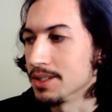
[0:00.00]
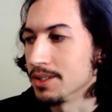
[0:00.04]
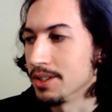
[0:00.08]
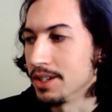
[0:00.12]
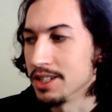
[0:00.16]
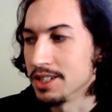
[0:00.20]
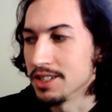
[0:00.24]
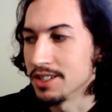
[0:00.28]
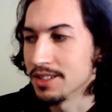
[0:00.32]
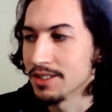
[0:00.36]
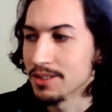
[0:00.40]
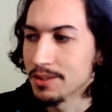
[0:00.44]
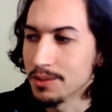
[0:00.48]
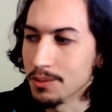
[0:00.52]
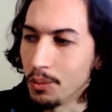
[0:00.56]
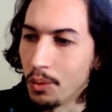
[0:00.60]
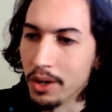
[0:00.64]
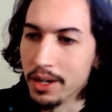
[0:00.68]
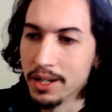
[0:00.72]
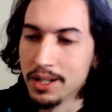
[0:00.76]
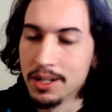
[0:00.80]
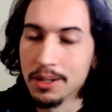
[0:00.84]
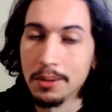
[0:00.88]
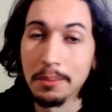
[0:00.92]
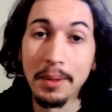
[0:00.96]
So I just
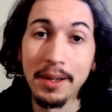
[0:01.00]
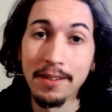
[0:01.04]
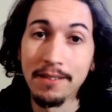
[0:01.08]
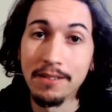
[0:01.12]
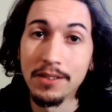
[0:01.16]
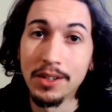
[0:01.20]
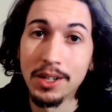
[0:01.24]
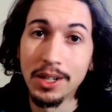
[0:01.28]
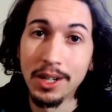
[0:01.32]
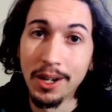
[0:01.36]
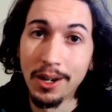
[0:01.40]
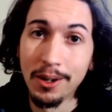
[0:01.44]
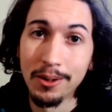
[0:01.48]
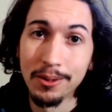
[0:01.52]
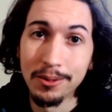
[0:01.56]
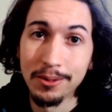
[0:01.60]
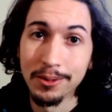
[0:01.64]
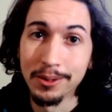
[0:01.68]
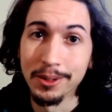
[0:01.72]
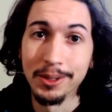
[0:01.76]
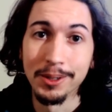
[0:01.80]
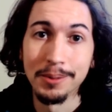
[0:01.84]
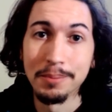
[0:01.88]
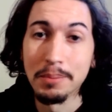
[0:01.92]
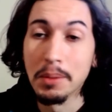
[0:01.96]
wanted to make a video
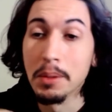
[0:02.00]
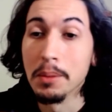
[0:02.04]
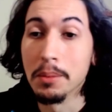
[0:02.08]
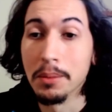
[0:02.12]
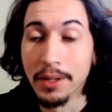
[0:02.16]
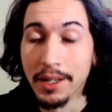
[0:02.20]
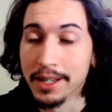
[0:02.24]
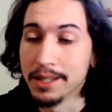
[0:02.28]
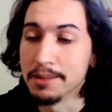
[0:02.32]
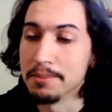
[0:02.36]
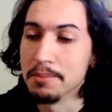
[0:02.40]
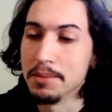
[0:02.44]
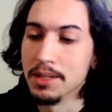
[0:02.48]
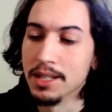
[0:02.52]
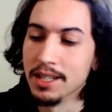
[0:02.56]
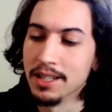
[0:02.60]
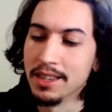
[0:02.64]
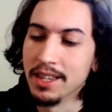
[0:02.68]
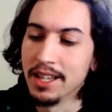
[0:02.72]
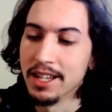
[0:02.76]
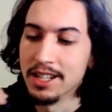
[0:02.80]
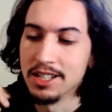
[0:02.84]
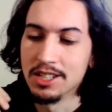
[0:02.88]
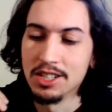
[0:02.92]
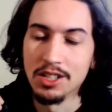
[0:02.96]
for people like me
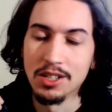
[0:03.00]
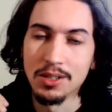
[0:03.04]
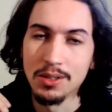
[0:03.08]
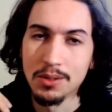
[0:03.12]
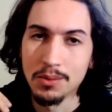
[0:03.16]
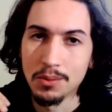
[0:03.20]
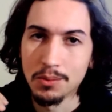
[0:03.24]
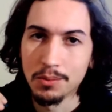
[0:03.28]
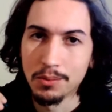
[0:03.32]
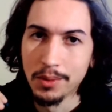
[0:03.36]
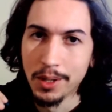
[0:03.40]
that just